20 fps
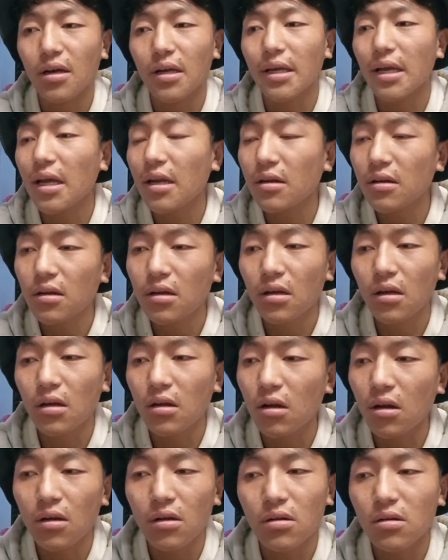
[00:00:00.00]
Again,
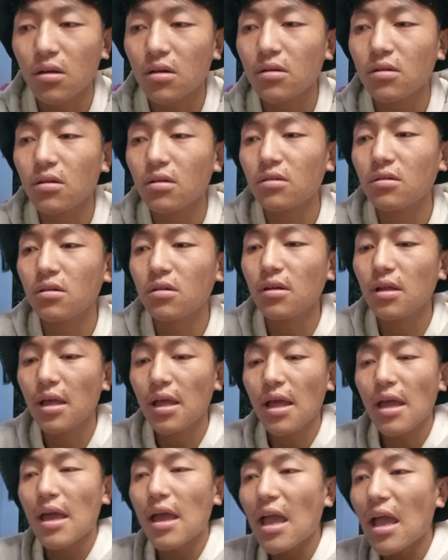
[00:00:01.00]
run.